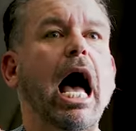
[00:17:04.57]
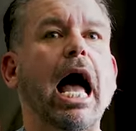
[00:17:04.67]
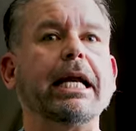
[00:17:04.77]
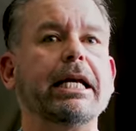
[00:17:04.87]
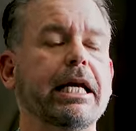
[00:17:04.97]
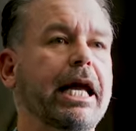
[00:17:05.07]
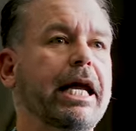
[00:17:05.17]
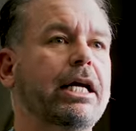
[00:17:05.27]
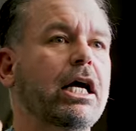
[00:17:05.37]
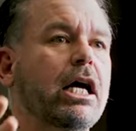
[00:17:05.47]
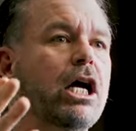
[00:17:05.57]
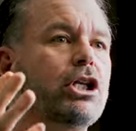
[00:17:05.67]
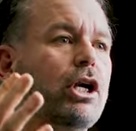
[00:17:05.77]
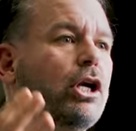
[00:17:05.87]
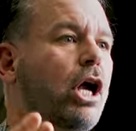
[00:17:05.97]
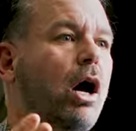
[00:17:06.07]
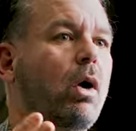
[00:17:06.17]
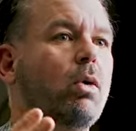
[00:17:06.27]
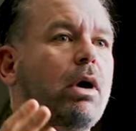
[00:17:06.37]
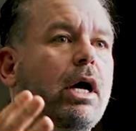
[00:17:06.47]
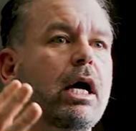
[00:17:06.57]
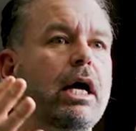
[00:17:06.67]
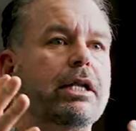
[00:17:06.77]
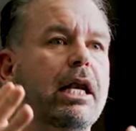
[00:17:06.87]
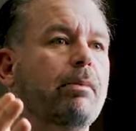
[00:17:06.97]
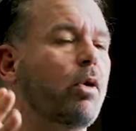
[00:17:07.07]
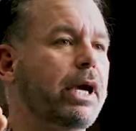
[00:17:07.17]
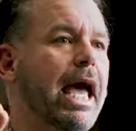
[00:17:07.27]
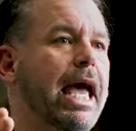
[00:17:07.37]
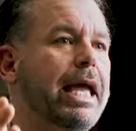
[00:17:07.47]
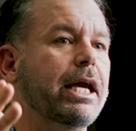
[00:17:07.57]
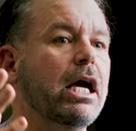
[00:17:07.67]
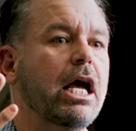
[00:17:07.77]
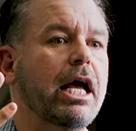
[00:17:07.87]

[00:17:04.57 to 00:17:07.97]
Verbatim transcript: I need to know that I'm okay.